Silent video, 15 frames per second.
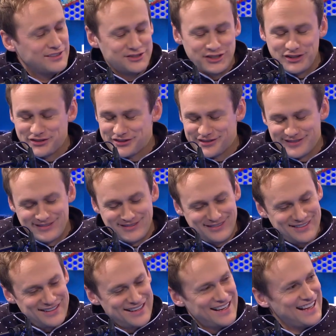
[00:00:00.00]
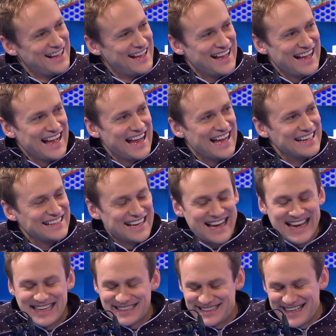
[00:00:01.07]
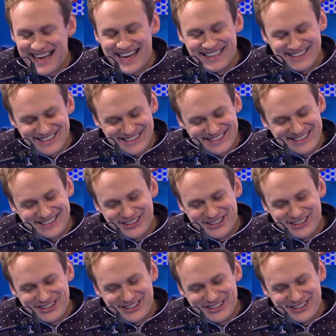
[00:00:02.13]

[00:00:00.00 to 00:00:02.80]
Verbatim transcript: Just, you waited till the I, end. I, you know, I, I, can respect